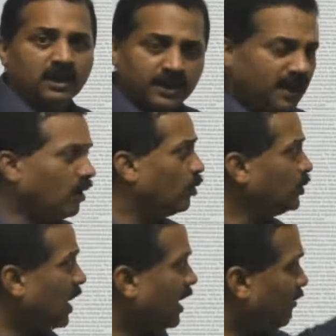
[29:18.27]
Now
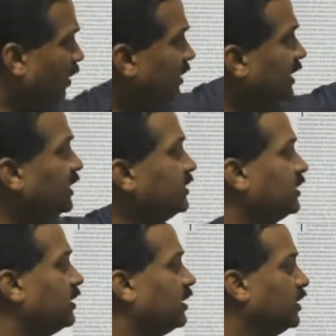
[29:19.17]
what the
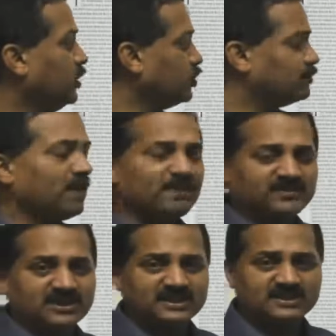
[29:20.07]
newspaper
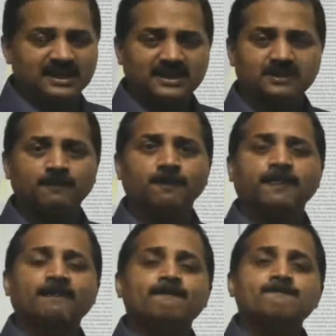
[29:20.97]
says is that
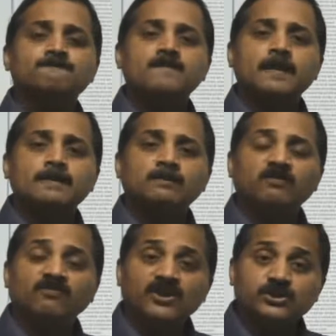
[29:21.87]

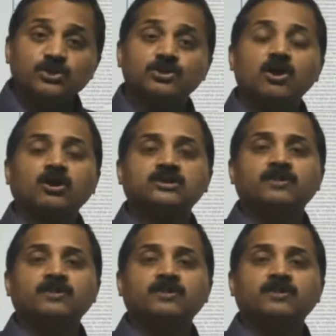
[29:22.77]
we should not